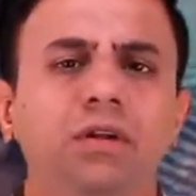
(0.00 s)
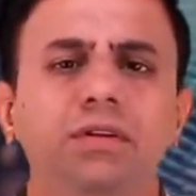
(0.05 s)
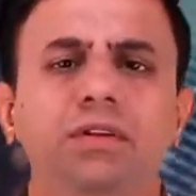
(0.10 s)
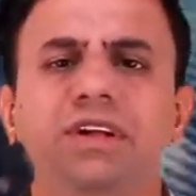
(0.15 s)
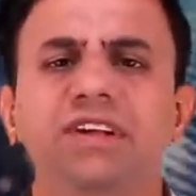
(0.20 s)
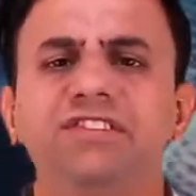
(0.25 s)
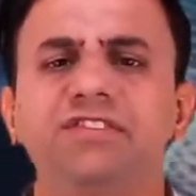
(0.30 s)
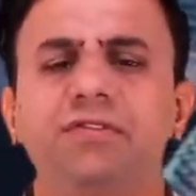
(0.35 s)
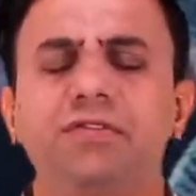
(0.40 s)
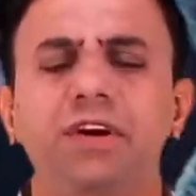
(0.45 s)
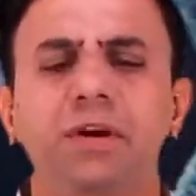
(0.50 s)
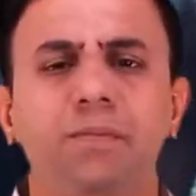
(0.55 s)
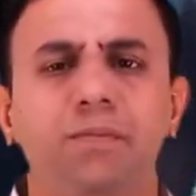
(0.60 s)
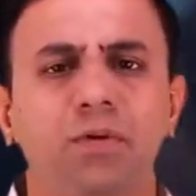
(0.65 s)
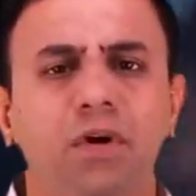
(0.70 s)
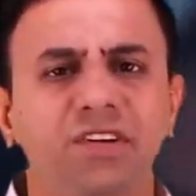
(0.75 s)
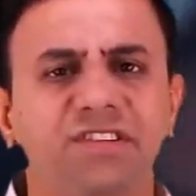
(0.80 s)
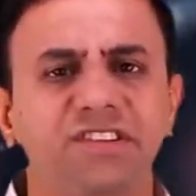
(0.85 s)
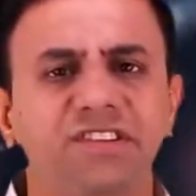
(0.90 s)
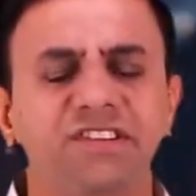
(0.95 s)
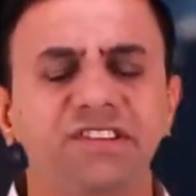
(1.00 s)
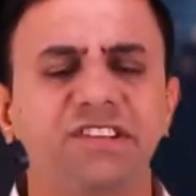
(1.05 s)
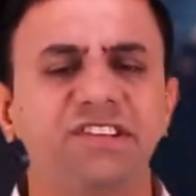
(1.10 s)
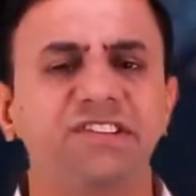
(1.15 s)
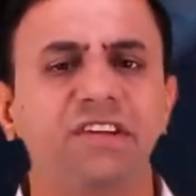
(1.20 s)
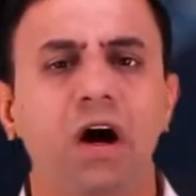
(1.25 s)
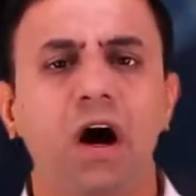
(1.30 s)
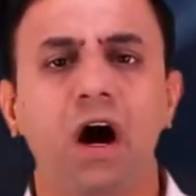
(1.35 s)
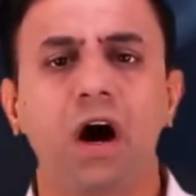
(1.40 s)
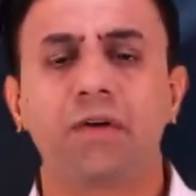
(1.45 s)
These three
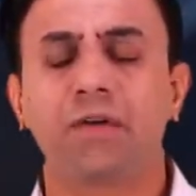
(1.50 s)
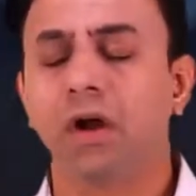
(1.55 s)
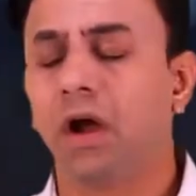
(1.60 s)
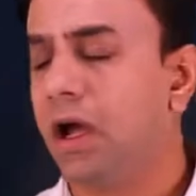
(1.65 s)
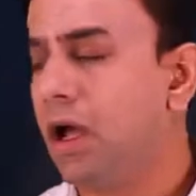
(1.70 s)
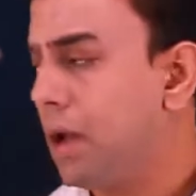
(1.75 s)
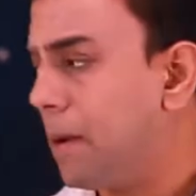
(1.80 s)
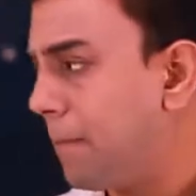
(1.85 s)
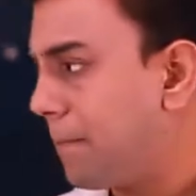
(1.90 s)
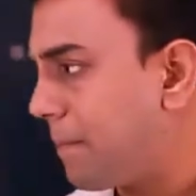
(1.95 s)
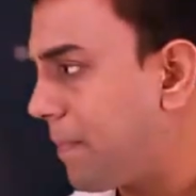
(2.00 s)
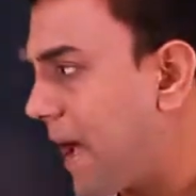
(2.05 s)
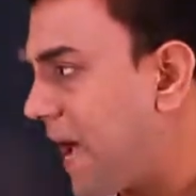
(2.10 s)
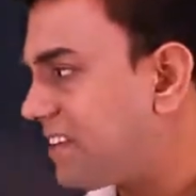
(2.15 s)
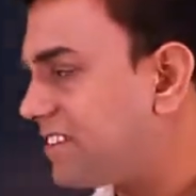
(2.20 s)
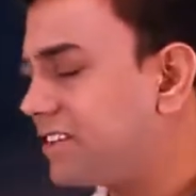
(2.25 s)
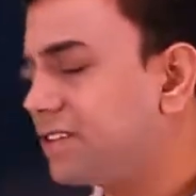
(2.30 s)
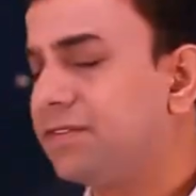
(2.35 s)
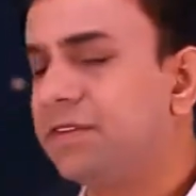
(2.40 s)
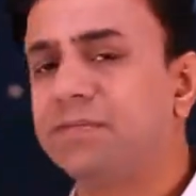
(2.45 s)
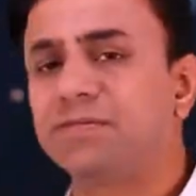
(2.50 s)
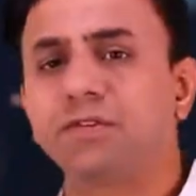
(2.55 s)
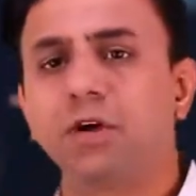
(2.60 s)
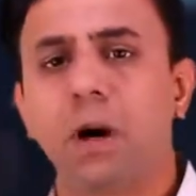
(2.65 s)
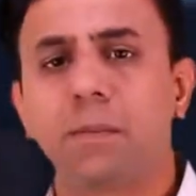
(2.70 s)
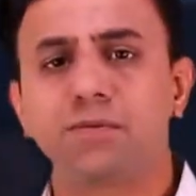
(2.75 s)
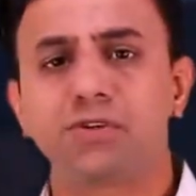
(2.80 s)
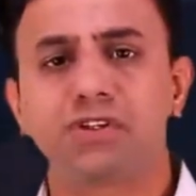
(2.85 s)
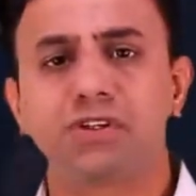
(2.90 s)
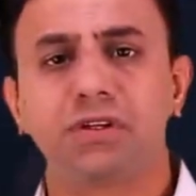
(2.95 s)
processes are passive
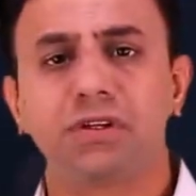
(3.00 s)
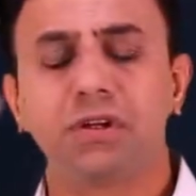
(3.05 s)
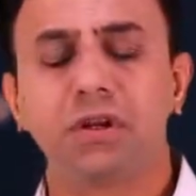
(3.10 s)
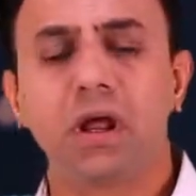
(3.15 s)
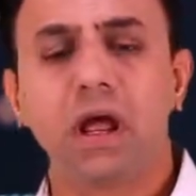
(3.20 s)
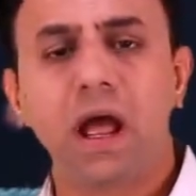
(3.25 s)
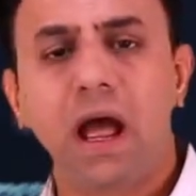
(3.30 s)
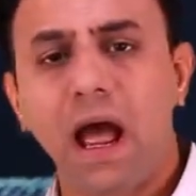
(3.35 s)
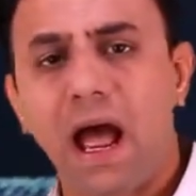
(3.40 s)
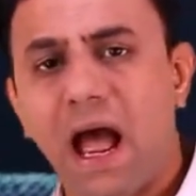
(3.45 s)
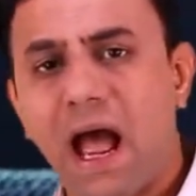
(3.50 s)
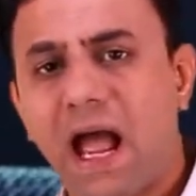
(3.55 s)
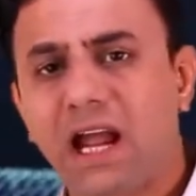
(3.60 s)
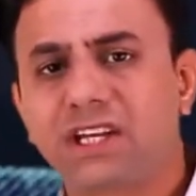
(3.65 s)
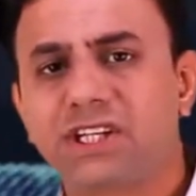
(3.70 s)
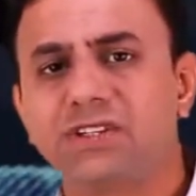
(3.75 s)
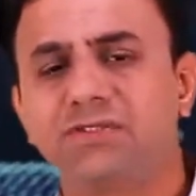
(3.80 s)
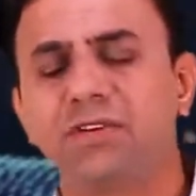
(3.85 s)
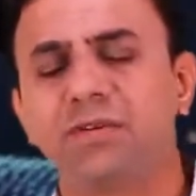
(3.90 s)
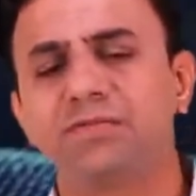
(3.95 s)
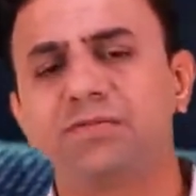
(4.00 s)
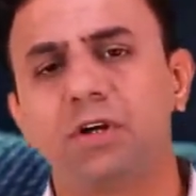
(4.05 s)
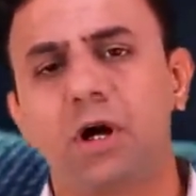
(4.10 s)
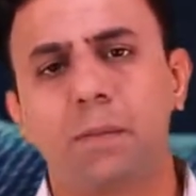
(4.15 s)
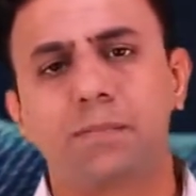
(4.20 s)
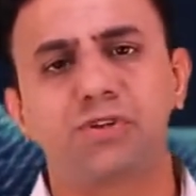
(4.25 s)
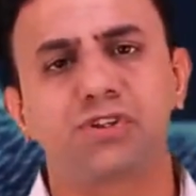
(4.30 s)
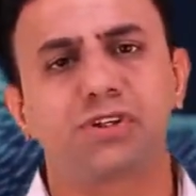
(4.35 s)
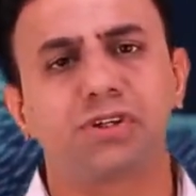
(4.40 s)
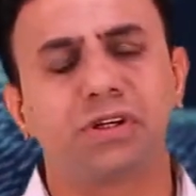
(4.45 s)
absorption, active
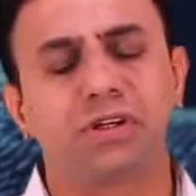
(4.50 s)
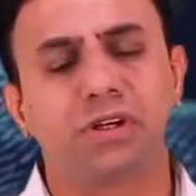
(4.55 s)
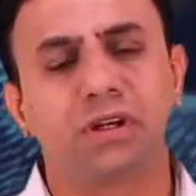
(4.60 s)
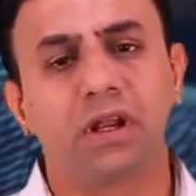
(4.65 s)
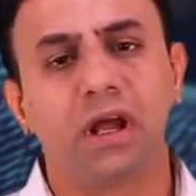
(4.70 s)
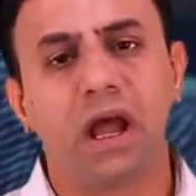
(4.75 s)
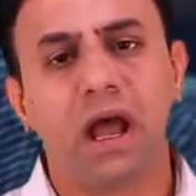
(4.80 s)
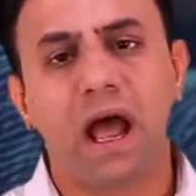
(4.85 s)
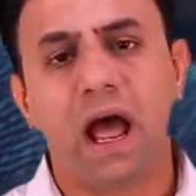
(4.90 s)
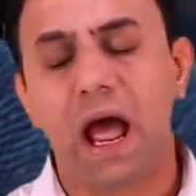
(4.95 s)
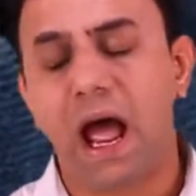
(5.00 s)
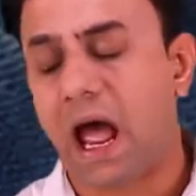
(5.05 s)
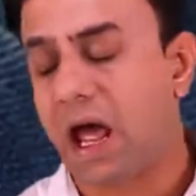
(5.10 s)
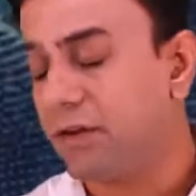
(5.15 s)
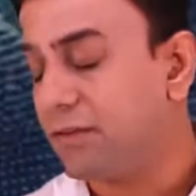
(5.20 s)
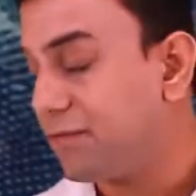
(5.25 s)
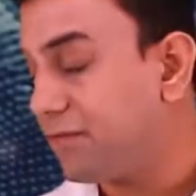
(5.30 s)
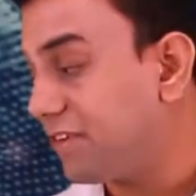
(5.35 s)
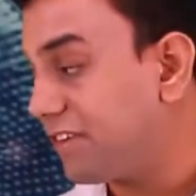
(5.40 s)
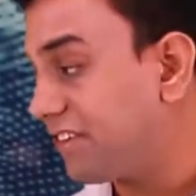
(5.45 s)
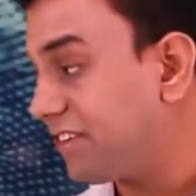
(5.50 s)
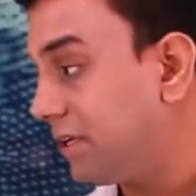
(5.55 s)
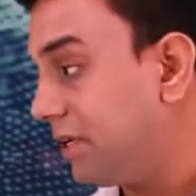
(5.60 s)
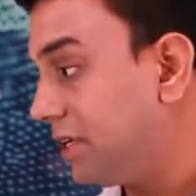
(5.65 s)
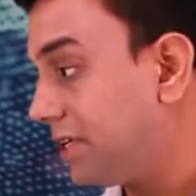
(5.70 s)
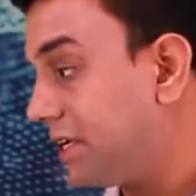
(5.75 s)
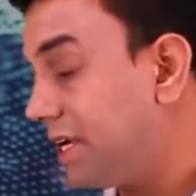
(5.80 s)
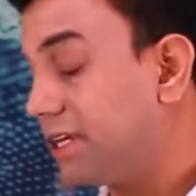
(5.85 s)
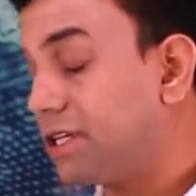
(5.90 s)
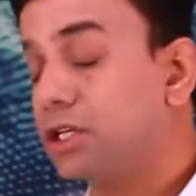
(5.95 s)
absorption, and
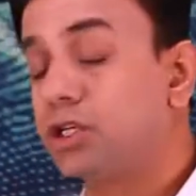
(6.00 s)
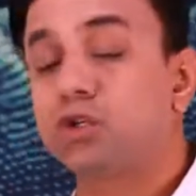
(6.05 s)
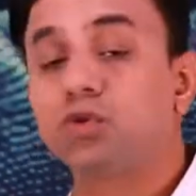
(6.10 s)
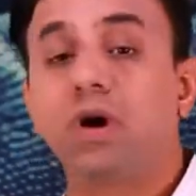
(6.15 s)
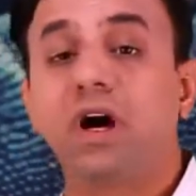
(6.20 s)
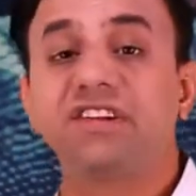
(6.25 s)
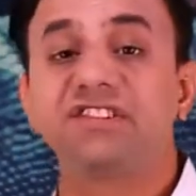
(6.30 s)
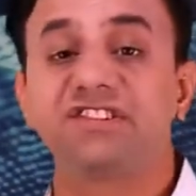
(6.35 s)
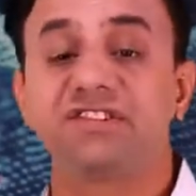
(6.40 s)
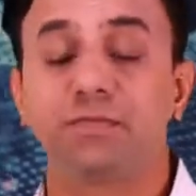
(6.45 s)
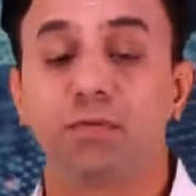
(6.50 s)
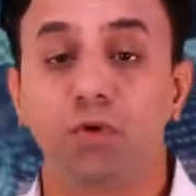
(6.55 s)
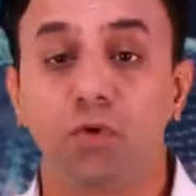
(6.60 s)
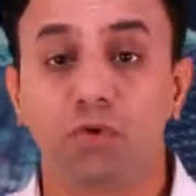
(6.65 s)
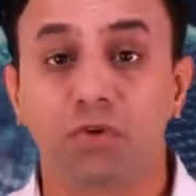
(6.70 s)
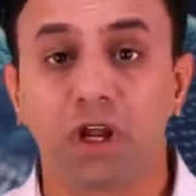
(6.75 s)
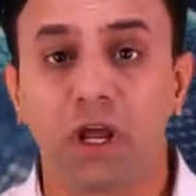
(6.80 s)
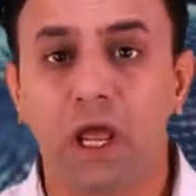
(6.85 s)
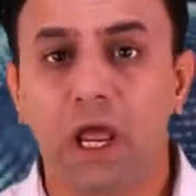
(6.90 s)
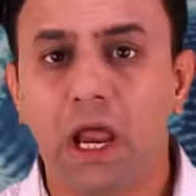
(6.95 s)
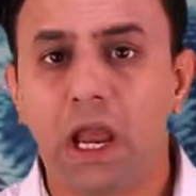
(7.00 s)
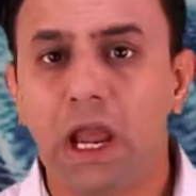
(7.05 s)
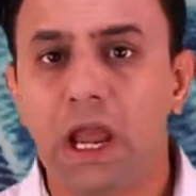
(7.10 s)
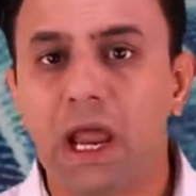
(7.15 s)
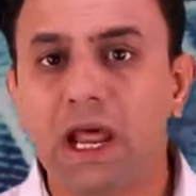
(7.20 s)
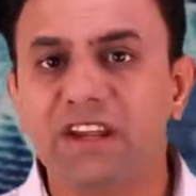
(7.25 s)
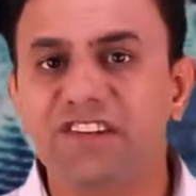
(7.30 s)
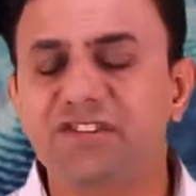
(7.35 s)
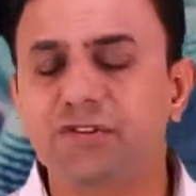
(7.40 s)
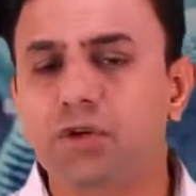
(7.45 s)
facilitated transport.
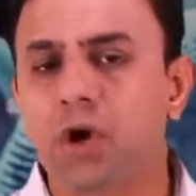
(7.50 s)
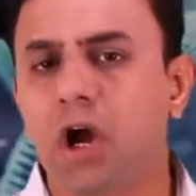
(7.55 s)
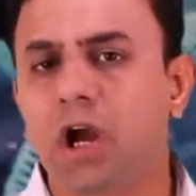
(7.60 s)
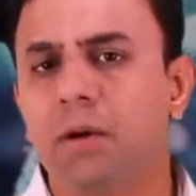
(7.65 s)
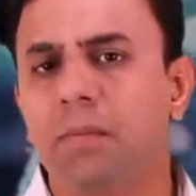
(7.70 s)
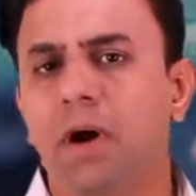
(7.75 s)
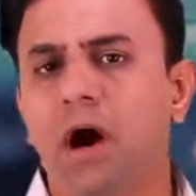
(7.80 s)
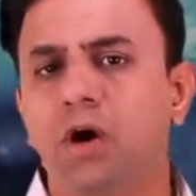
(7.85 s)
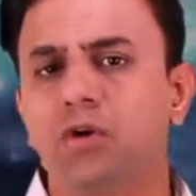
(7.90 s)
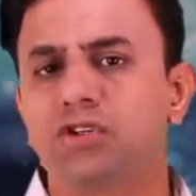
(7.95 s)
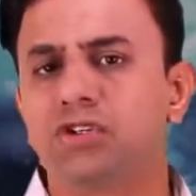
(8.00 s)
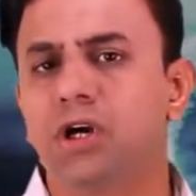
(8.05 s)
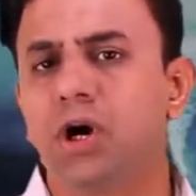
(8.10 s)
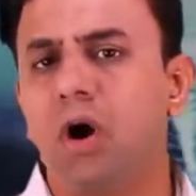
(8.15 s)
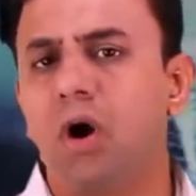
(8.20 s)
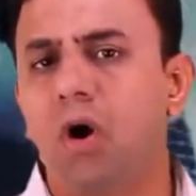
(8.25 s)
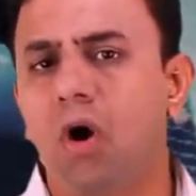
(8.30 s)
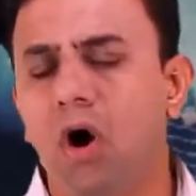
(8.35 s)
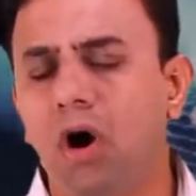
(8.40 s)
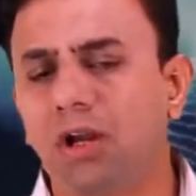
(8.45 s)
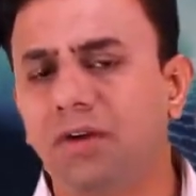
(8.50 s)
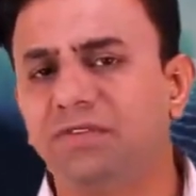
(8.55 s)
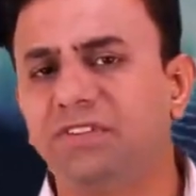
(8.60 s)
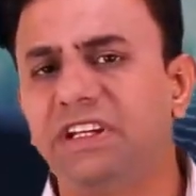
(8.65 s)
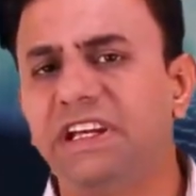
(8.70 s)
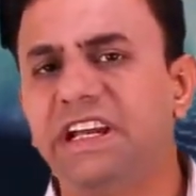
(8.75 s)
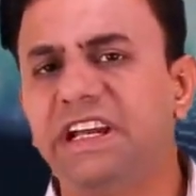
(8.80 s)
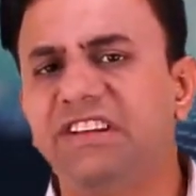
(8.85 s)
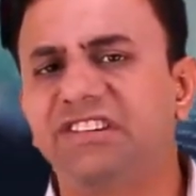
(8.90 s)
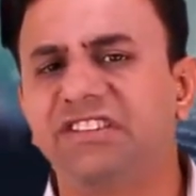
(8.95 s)
Let us talk about all of
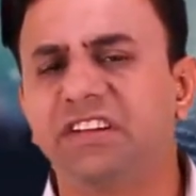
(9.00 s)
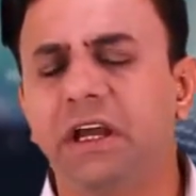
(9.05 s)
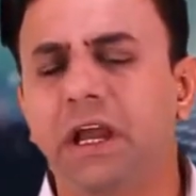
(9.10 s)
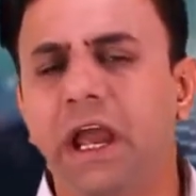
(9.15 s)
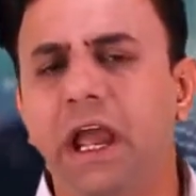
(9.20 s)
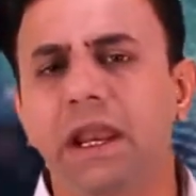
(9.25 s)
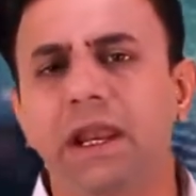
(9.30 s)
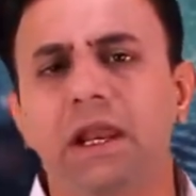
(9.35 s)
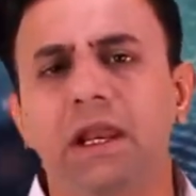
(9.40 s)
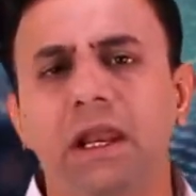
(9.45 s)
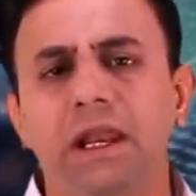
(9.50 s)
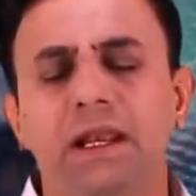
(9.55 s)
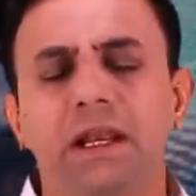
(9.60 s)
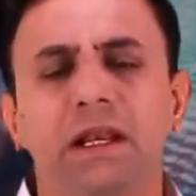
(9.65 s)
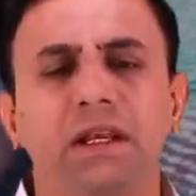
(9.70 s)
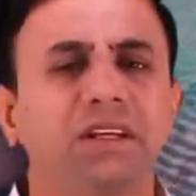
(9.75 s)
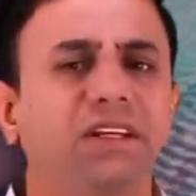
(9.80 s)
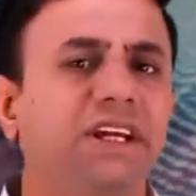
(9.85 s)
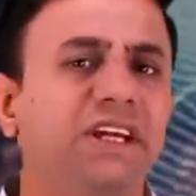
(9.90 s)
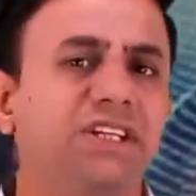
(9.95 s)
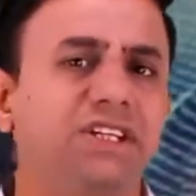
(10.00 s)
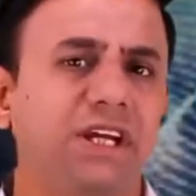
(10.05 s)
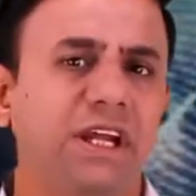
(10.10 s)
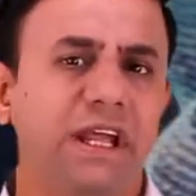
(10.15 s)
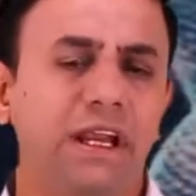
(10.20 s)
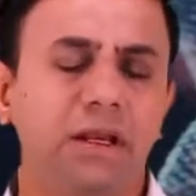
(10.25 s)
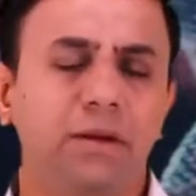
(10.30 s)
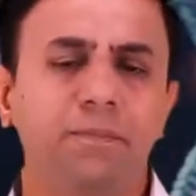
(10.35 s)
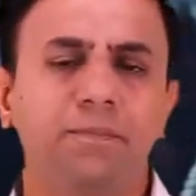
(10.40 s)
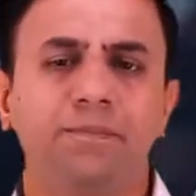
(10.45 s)
these in a little
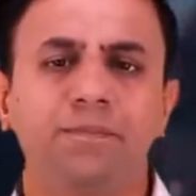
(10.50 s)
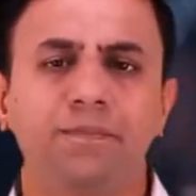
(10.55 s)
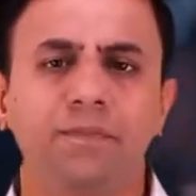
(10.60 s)
detail.